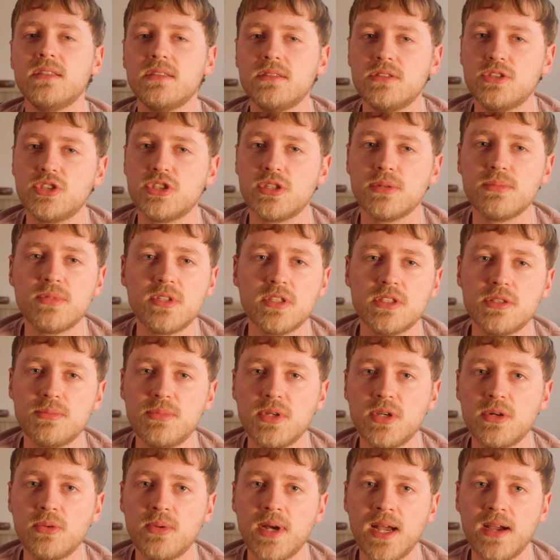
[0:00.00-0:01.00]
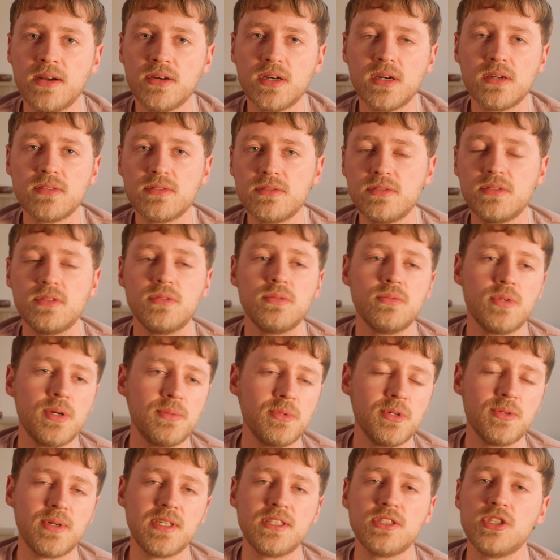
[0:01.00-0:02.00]
Something to be aware of: when
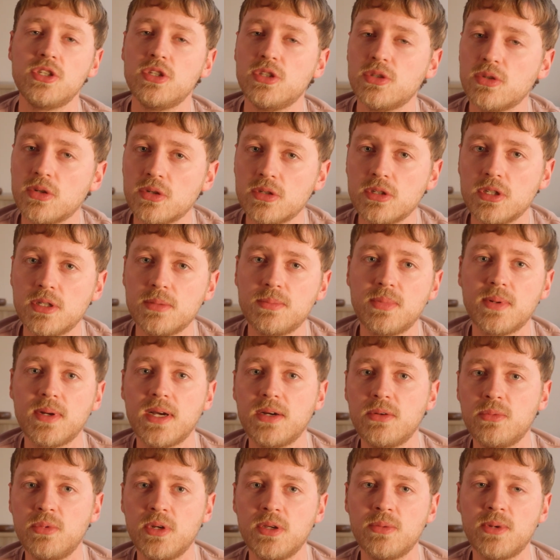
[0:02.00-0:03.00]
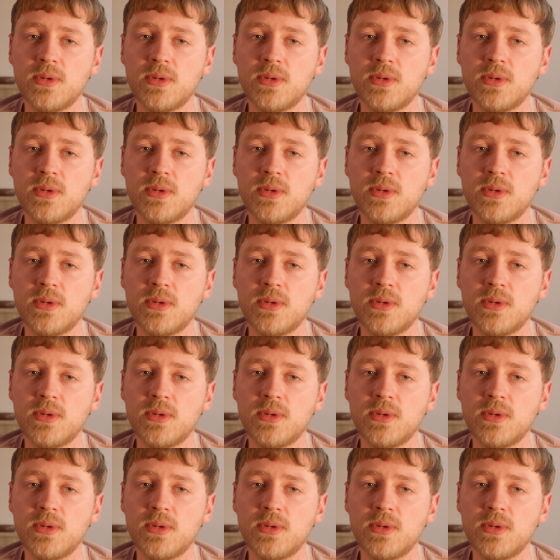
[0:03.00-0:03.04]
we went to Europe, we